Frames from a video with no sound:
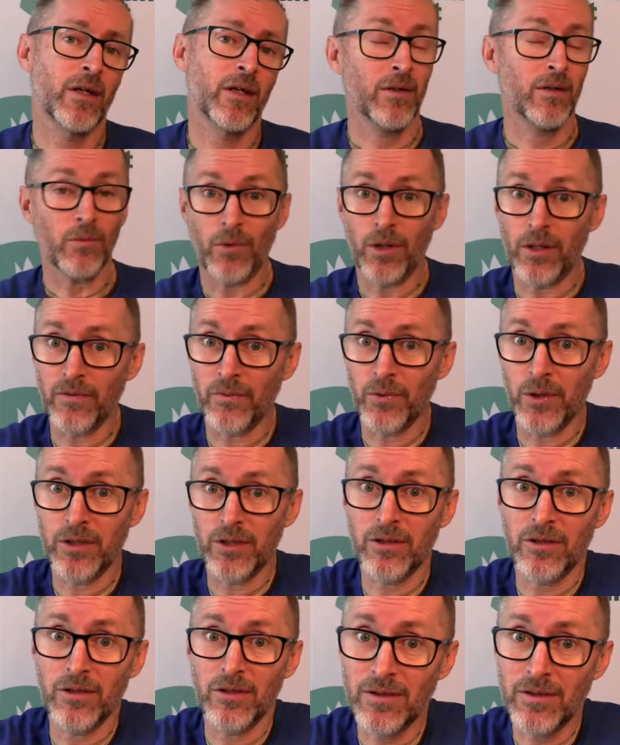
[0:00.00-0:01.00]
one of which
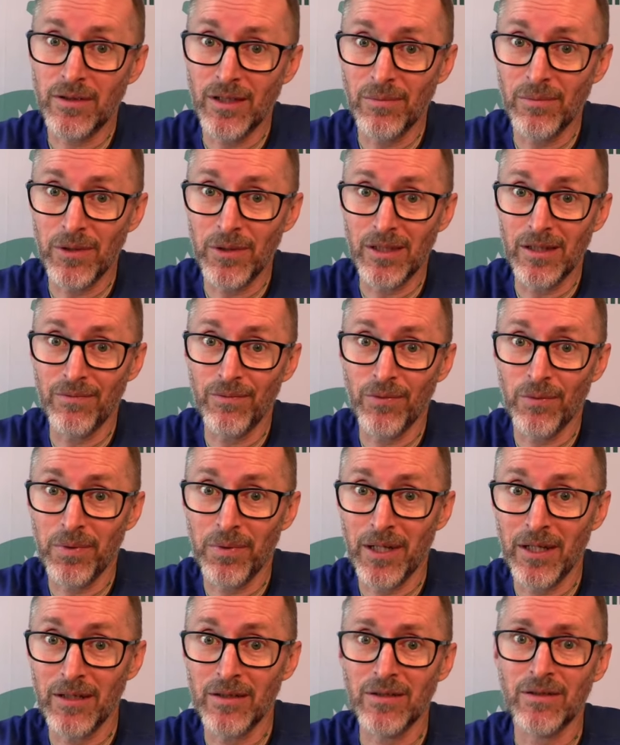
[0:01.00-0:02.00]
is CBD for
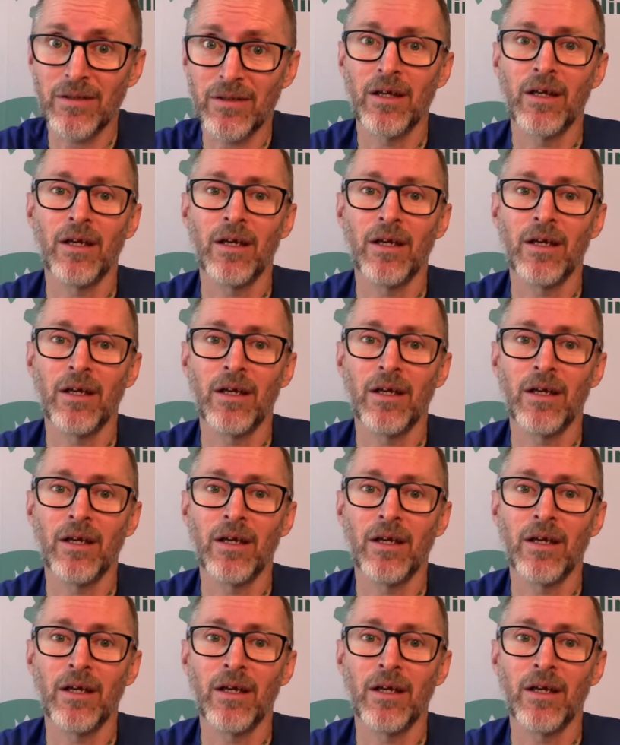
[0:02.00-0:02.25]
pets.